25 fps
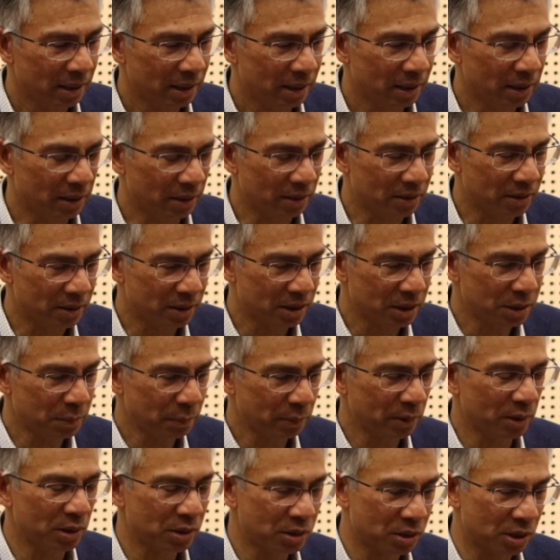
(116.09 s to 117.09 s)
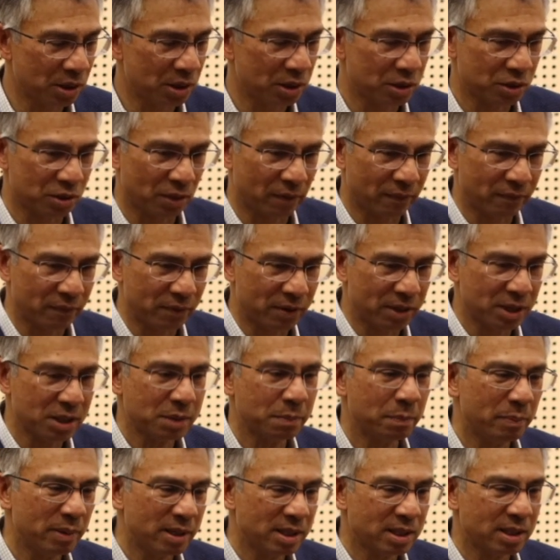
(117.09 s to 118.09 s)
you know, this person is of
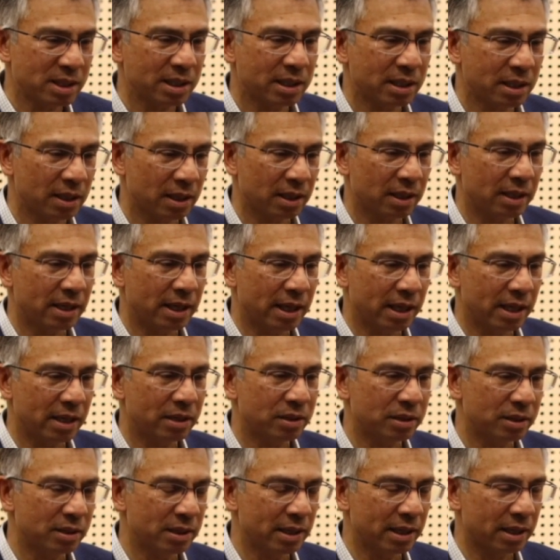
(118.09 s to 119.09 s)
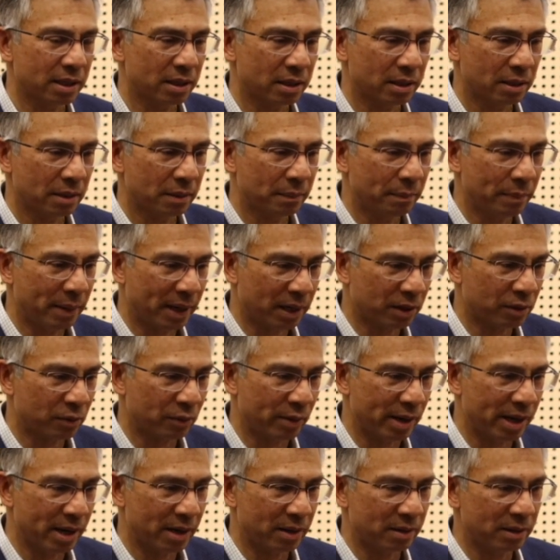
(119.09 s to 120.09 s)
this particular ethnic
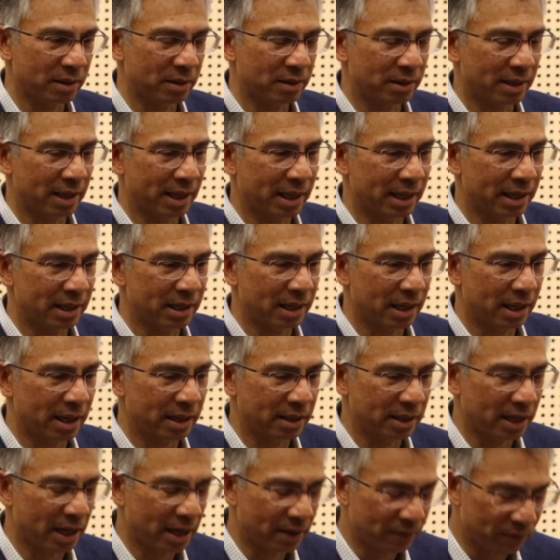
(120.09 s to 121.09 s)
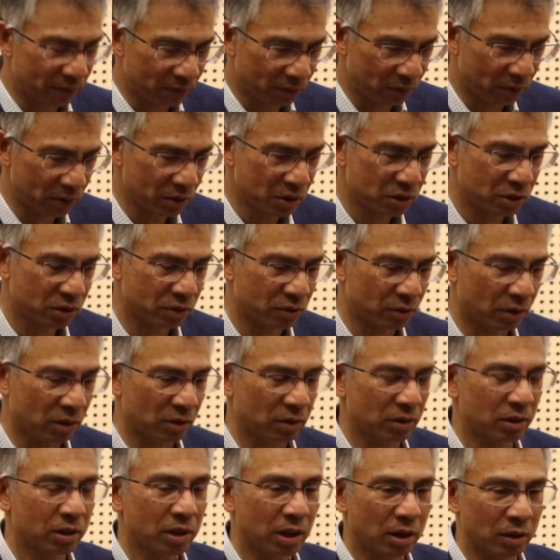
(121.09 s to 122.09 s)
background and they, and they have very
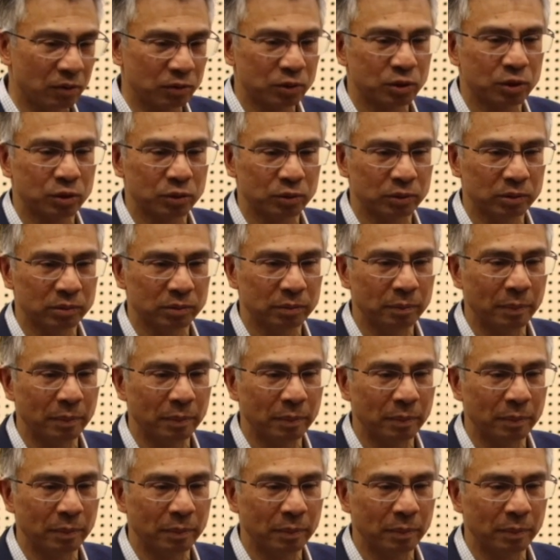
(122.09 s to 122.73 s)
strong cultural